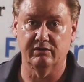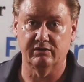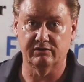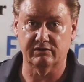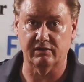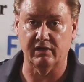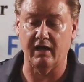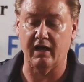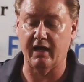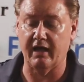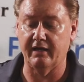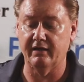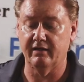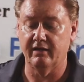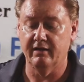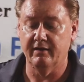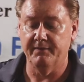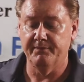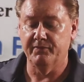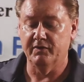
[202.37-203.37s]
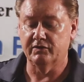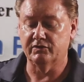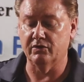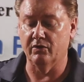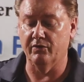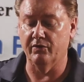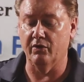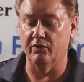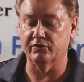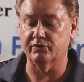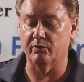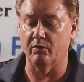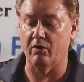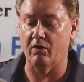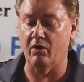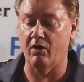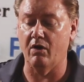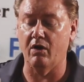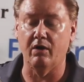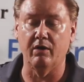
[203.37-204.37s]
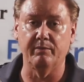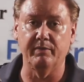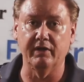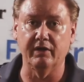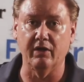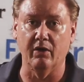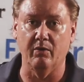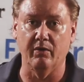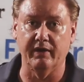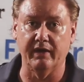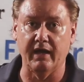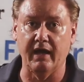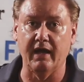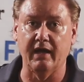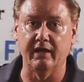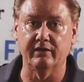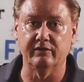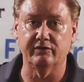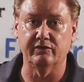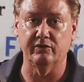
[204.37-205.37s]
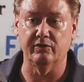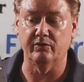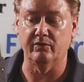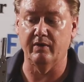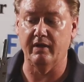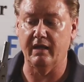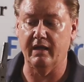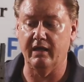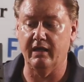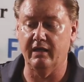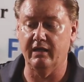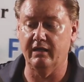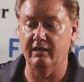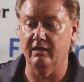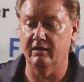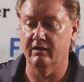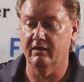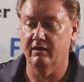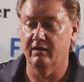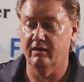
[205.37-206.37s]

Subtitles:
slide. So those will all be going on to a